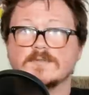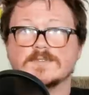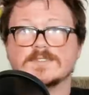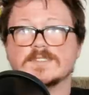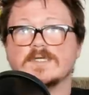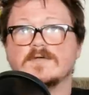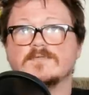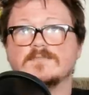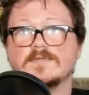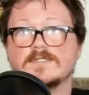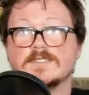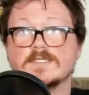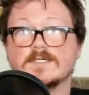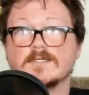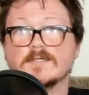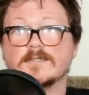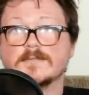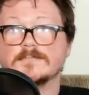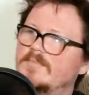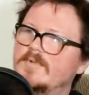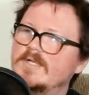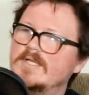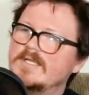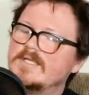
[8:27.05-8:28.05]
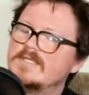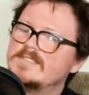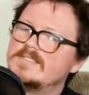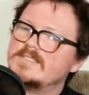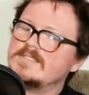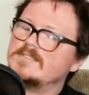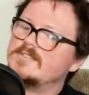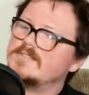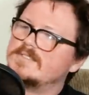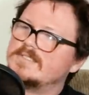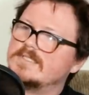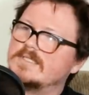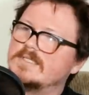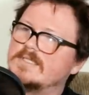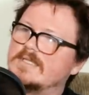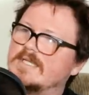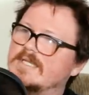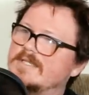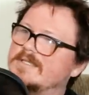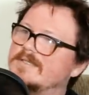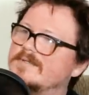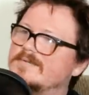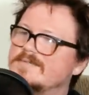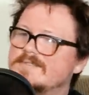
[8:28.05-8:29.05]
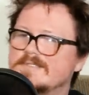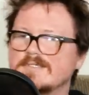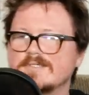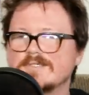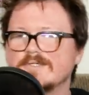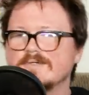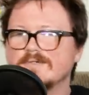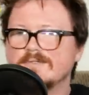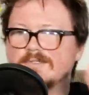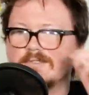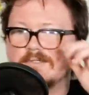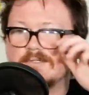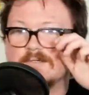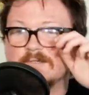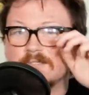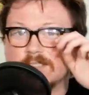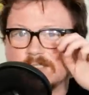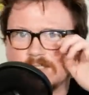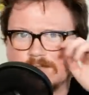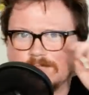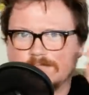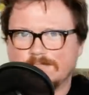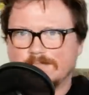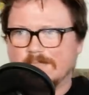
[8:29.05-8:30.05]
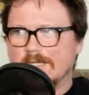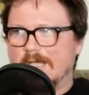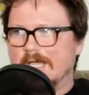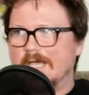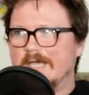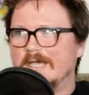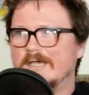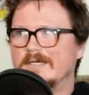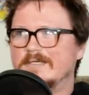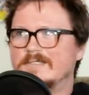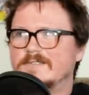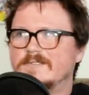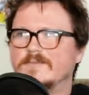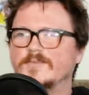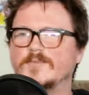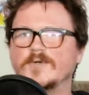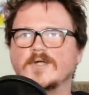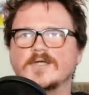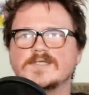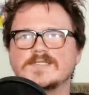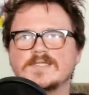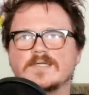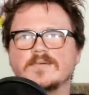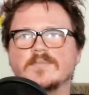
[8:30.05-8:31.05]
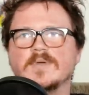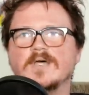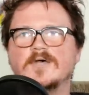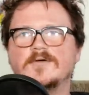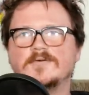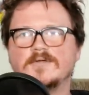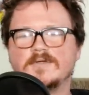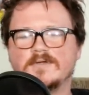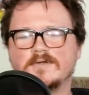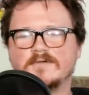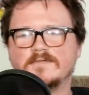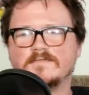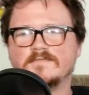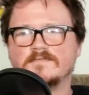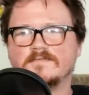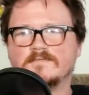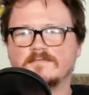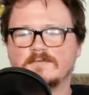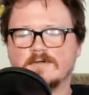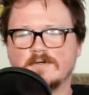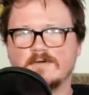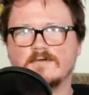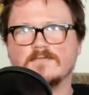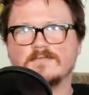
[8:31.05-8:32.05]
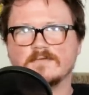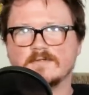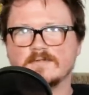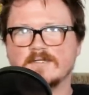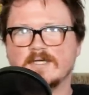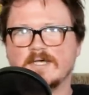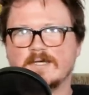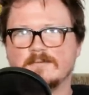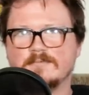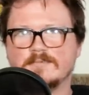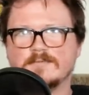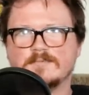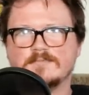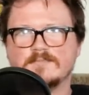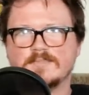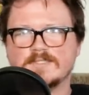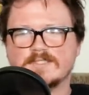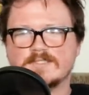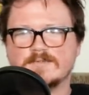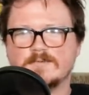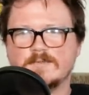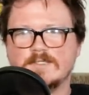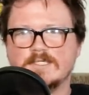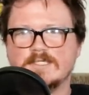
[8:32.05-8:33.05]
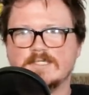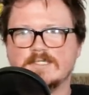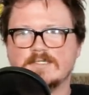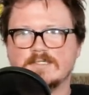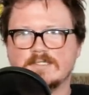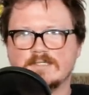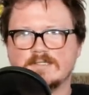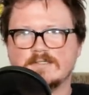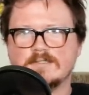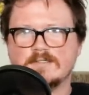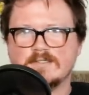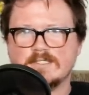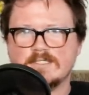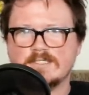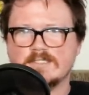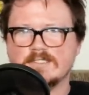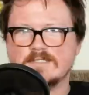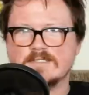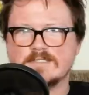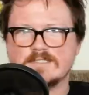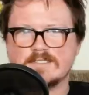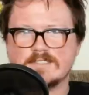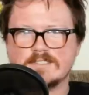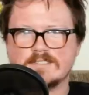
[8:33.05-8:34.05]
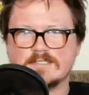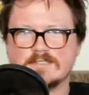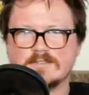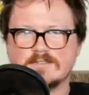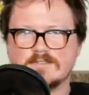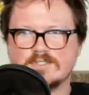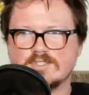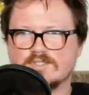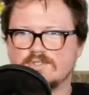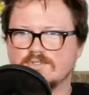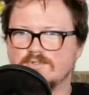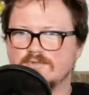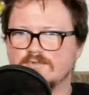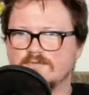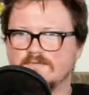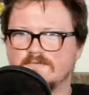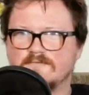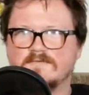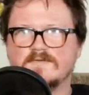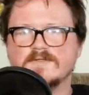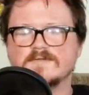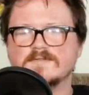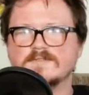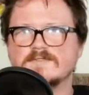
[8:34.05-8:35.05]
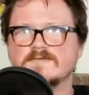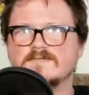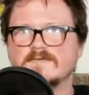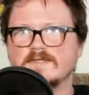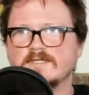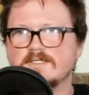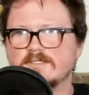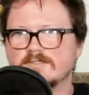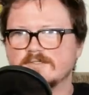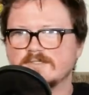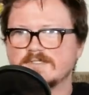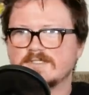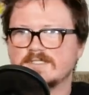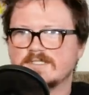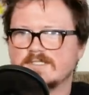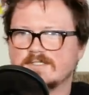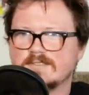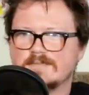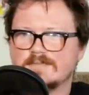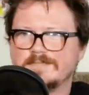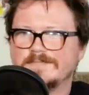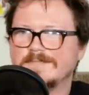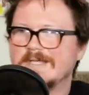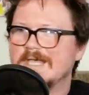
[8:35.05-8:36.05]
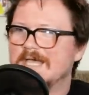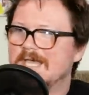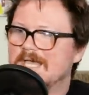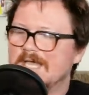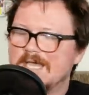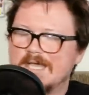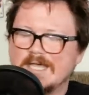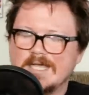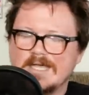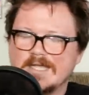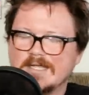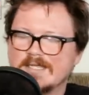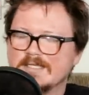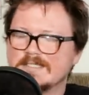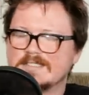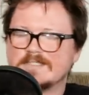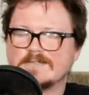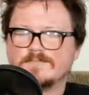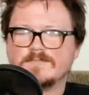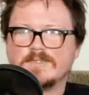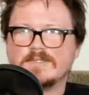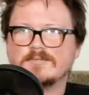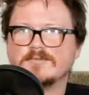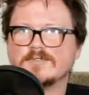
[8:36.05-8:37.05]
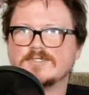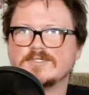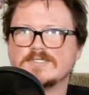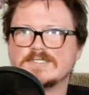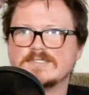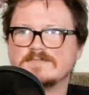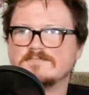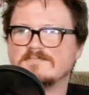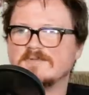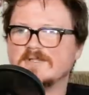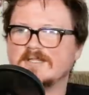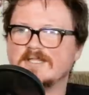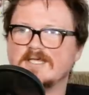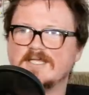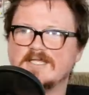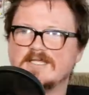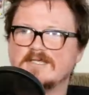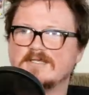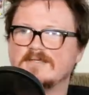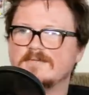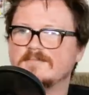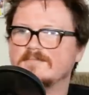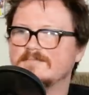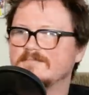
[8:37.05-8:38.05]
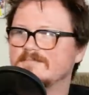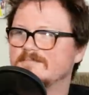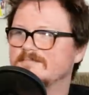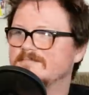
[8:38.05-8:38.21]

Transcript: rolls off the tongue. But I guess it just kind of goes to show that there's a surprising amount of overlap between these two fields of interest. I guess some people just like